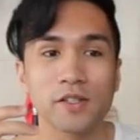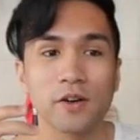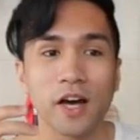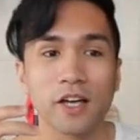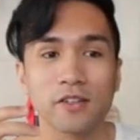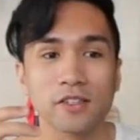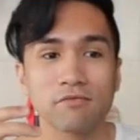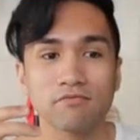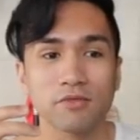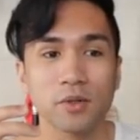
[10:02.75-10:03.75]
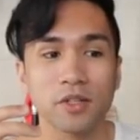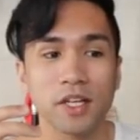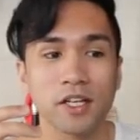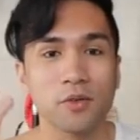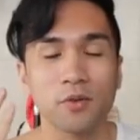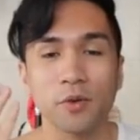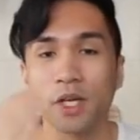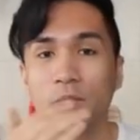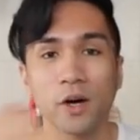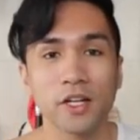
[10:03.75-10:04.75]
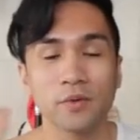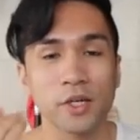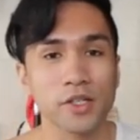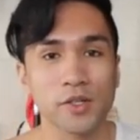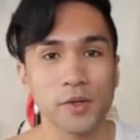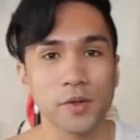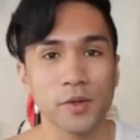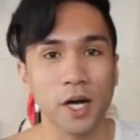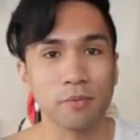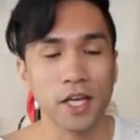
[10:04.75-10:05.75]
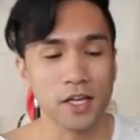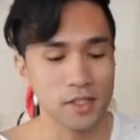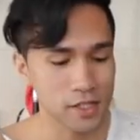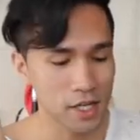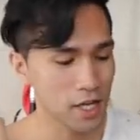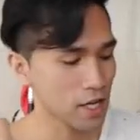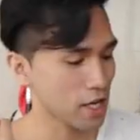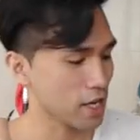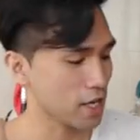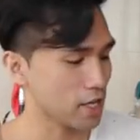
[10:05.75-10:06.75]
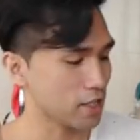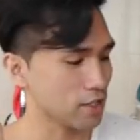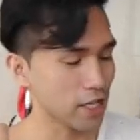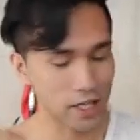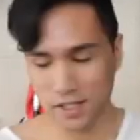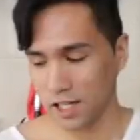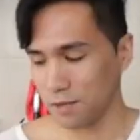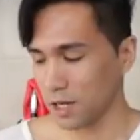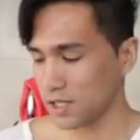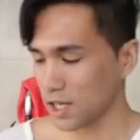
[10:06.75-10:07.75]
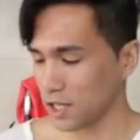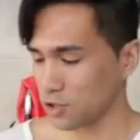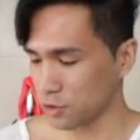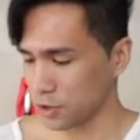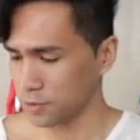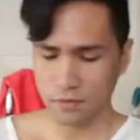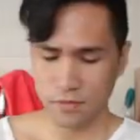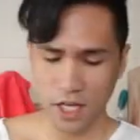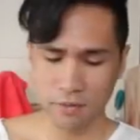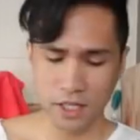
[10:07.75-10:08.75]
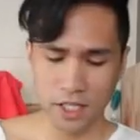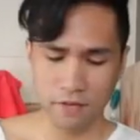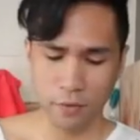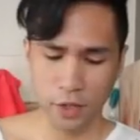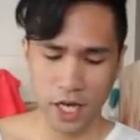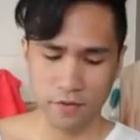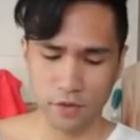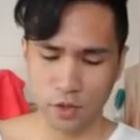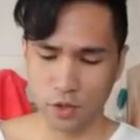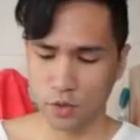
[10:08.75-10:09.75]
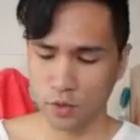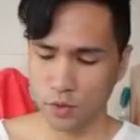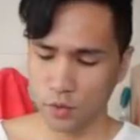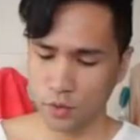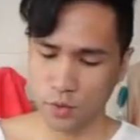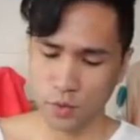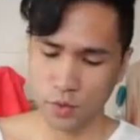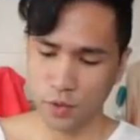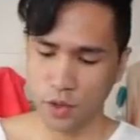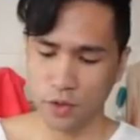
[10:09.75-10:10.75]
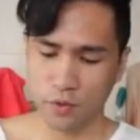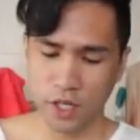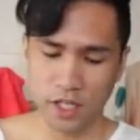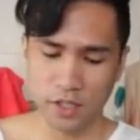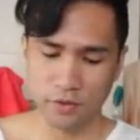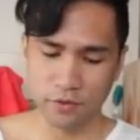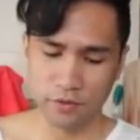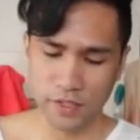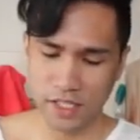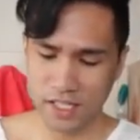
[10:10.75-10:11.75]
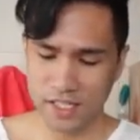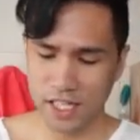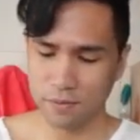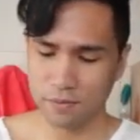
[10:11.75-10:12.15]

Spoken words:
so I could do like week 1, week 2 updates. And like I said, in my schedule, I believe I would have to do 3 to 5